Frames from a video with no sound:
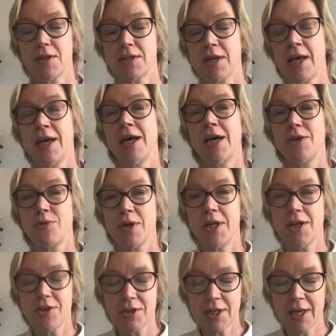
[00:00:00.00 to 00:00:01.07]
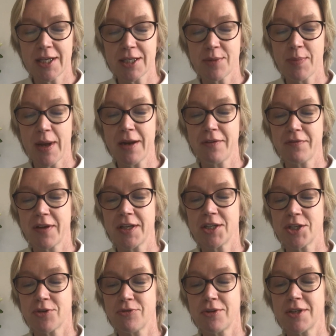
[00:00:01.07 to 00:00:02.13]
us and we're using it to benefit
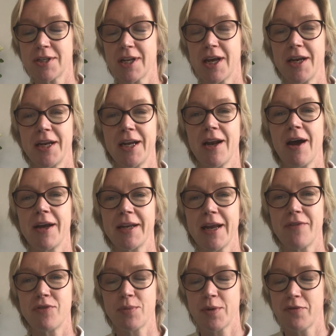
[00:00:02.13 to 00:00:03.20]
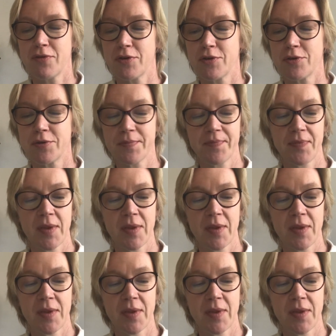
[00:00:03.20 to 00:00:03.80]
children's learning like never before.